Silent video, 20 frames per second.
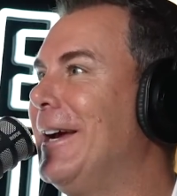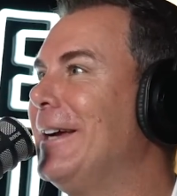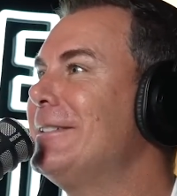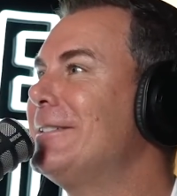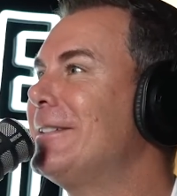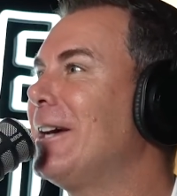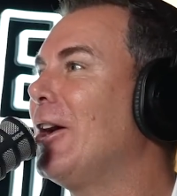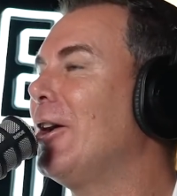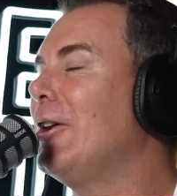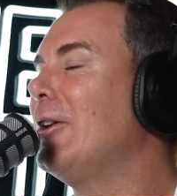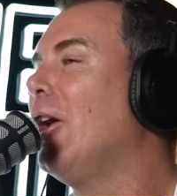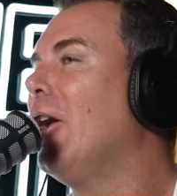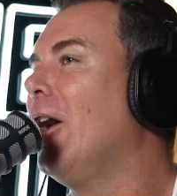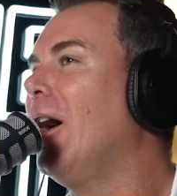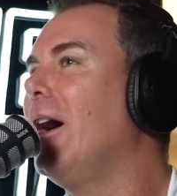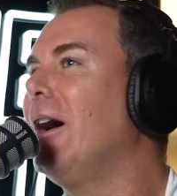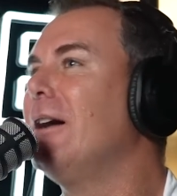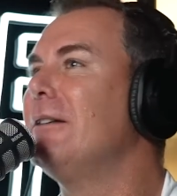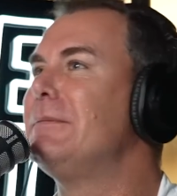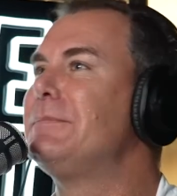Yeah. So
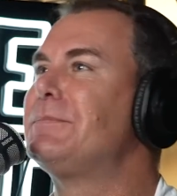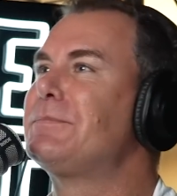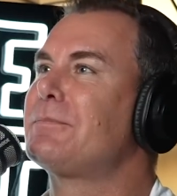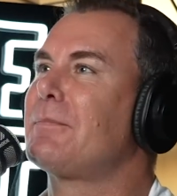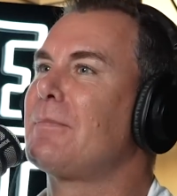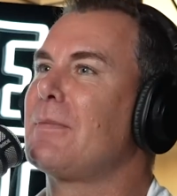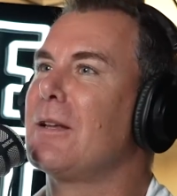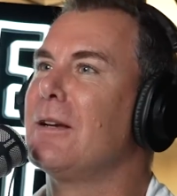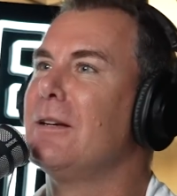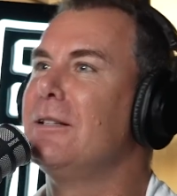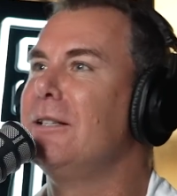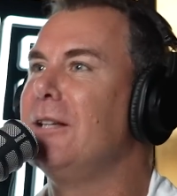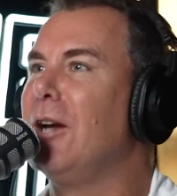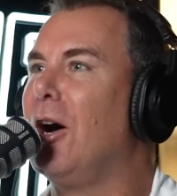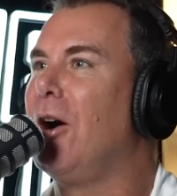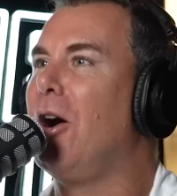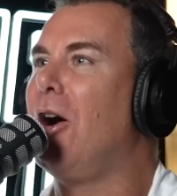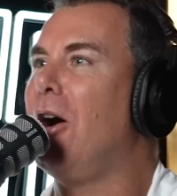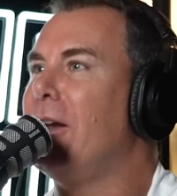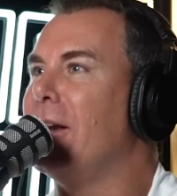
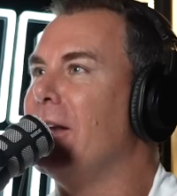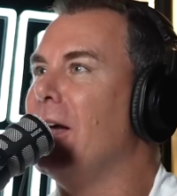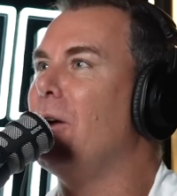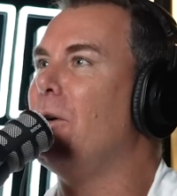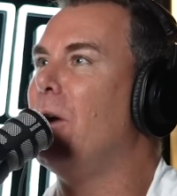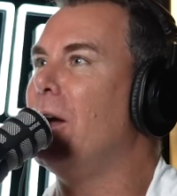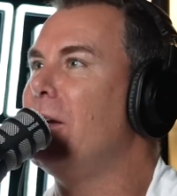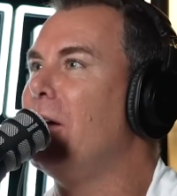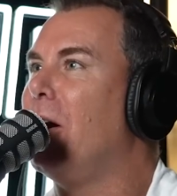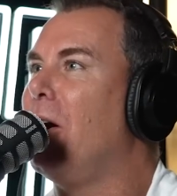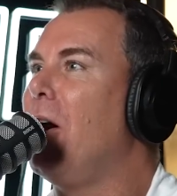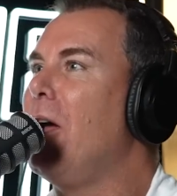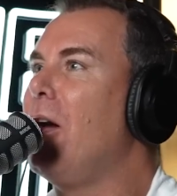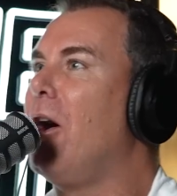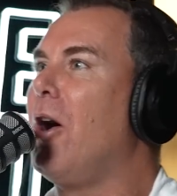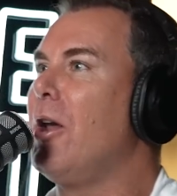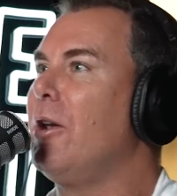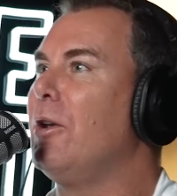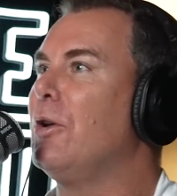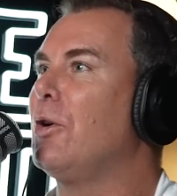I don't know.
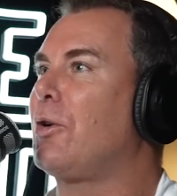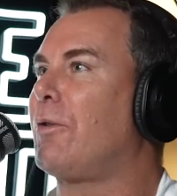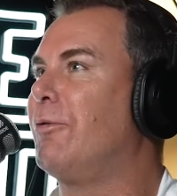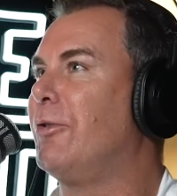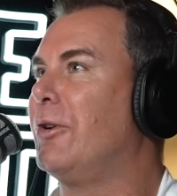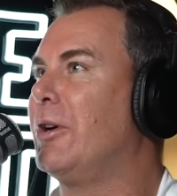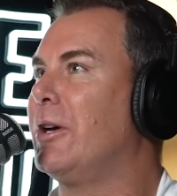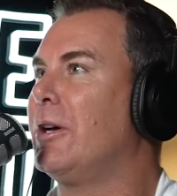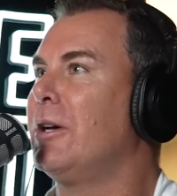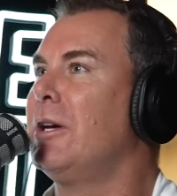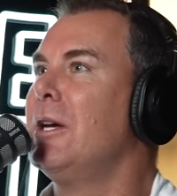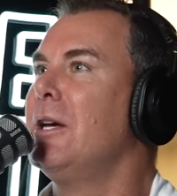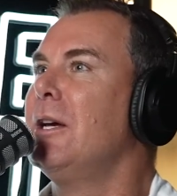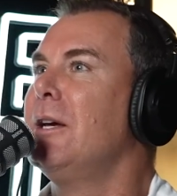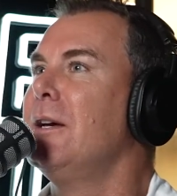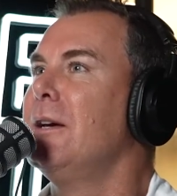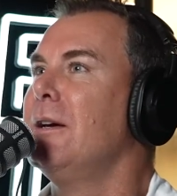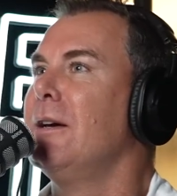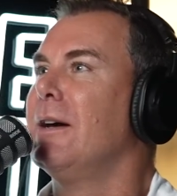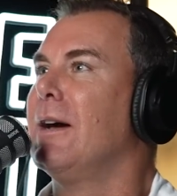I look for
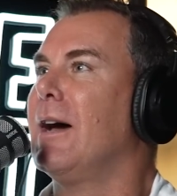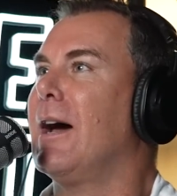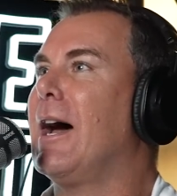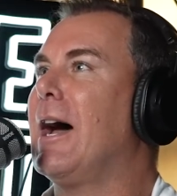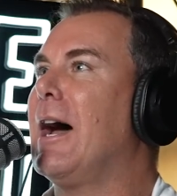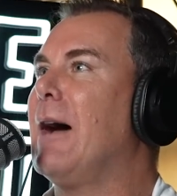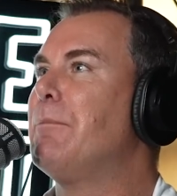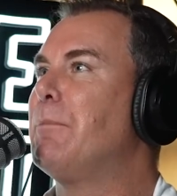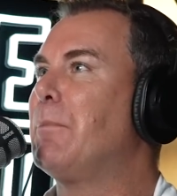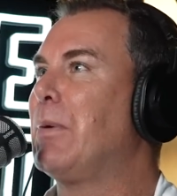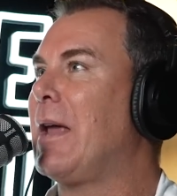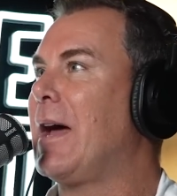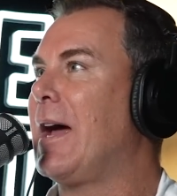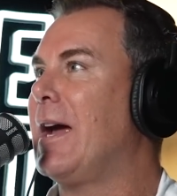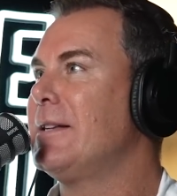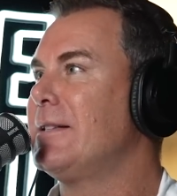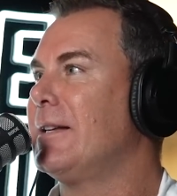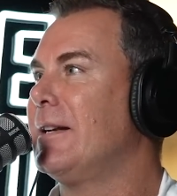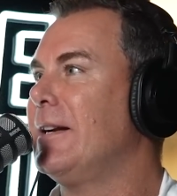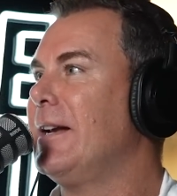
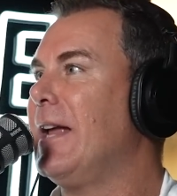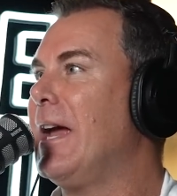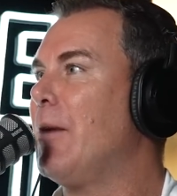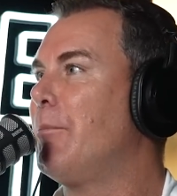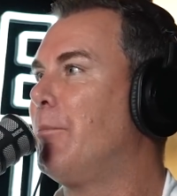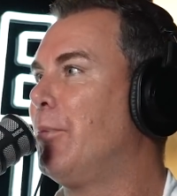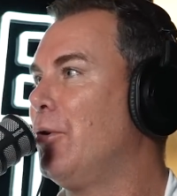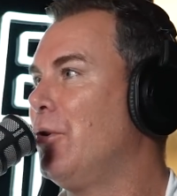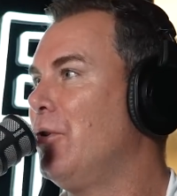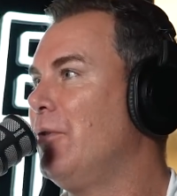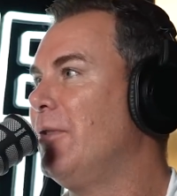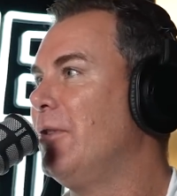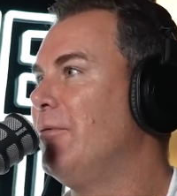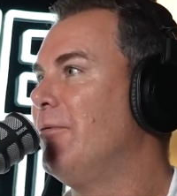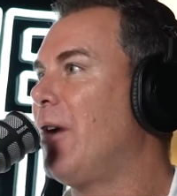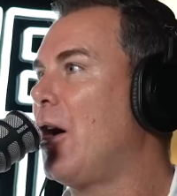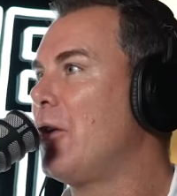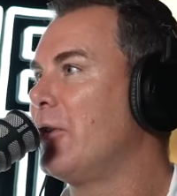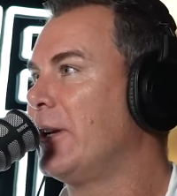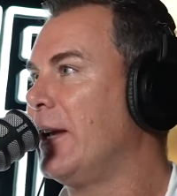players that are now proven
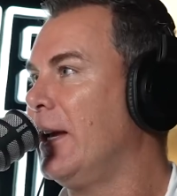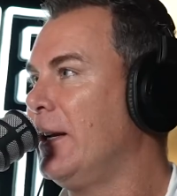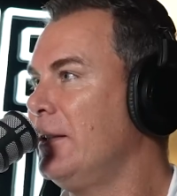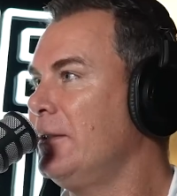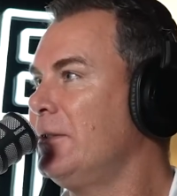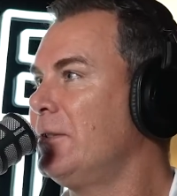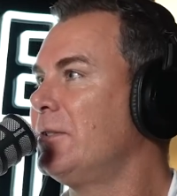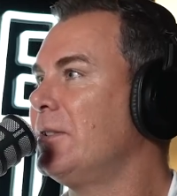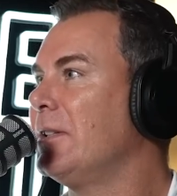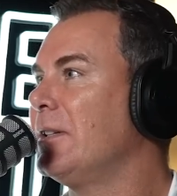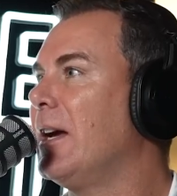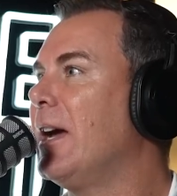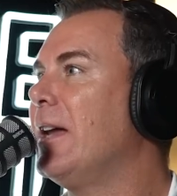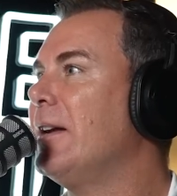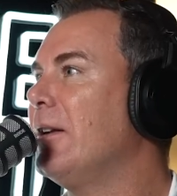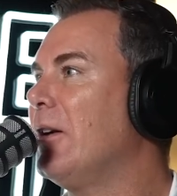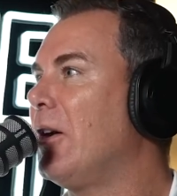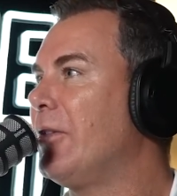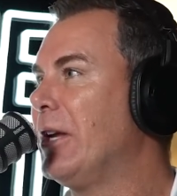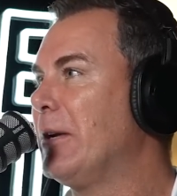vote getters,
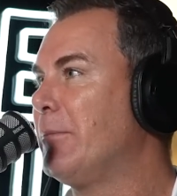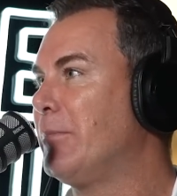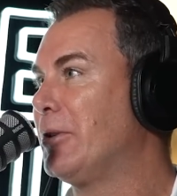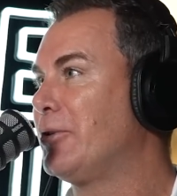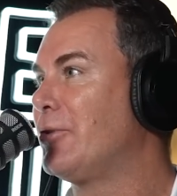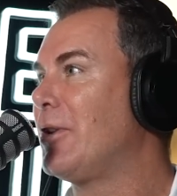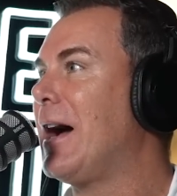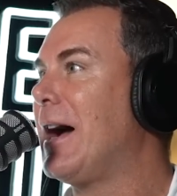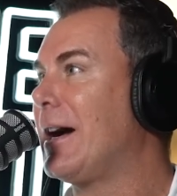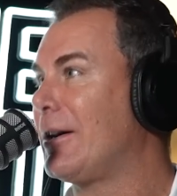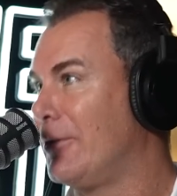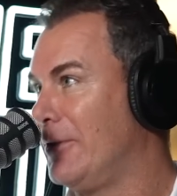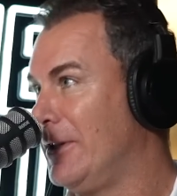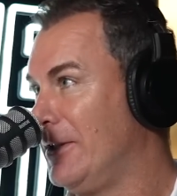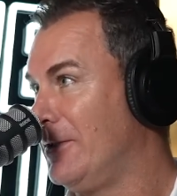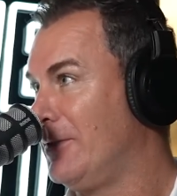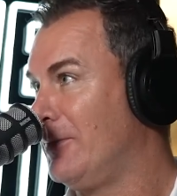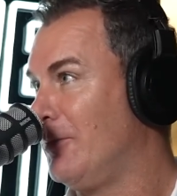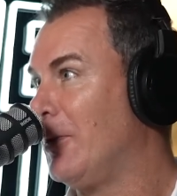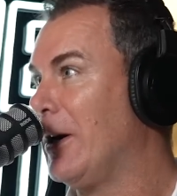and I think Petrarca
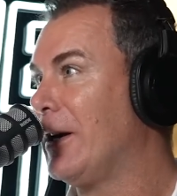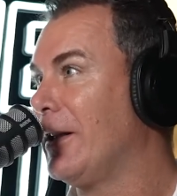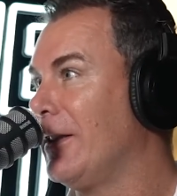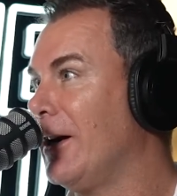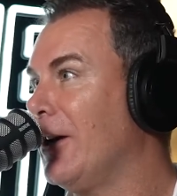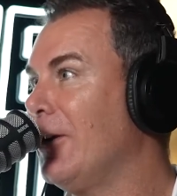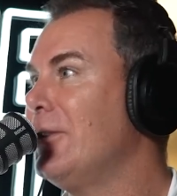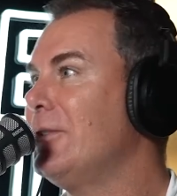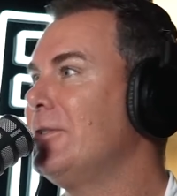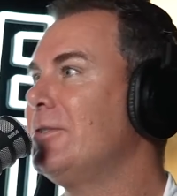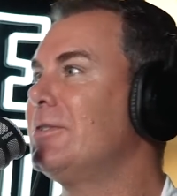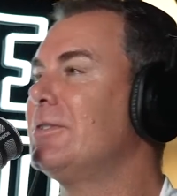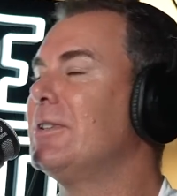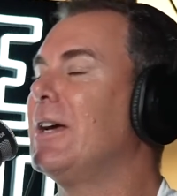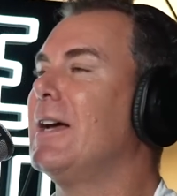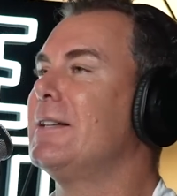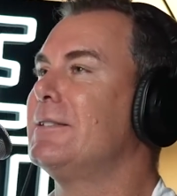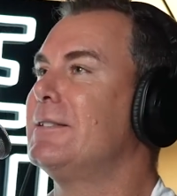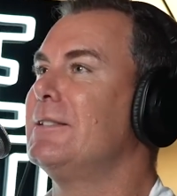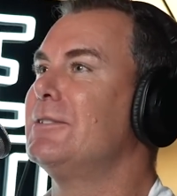is one of those,
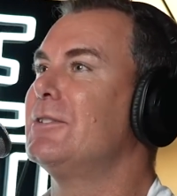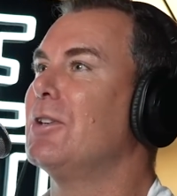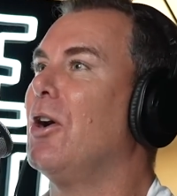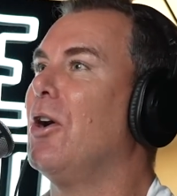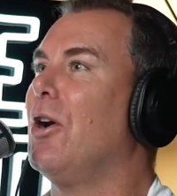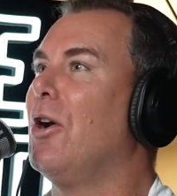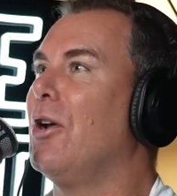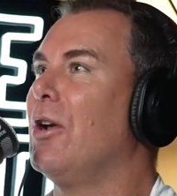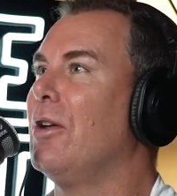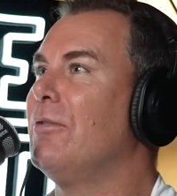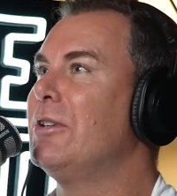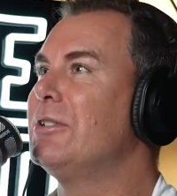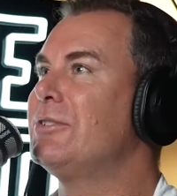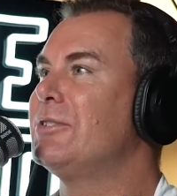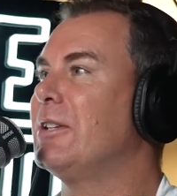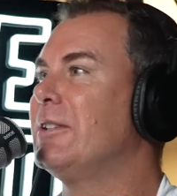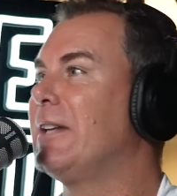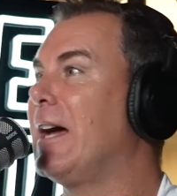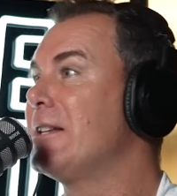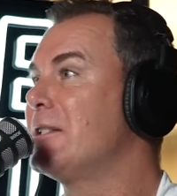as is Oliver.
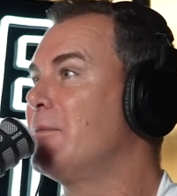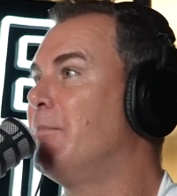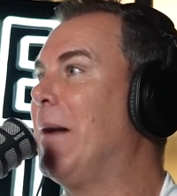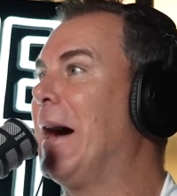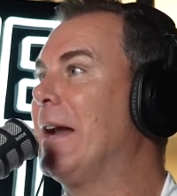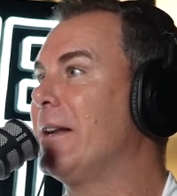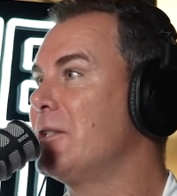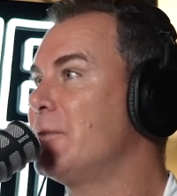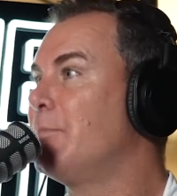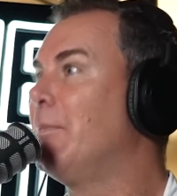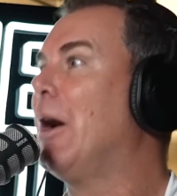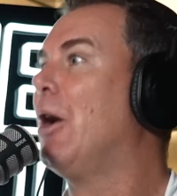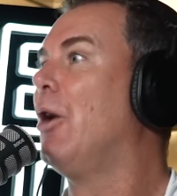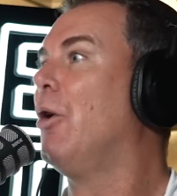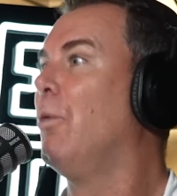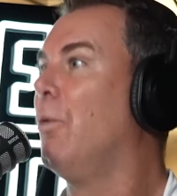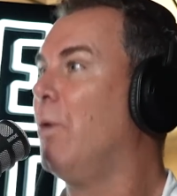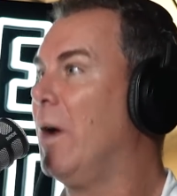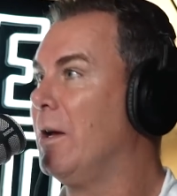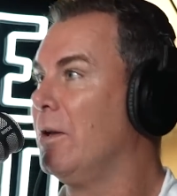So does Butters
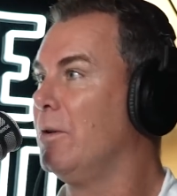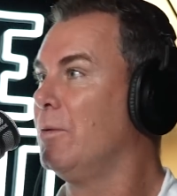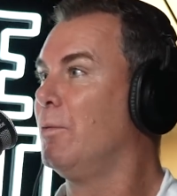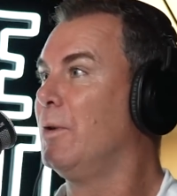poll well?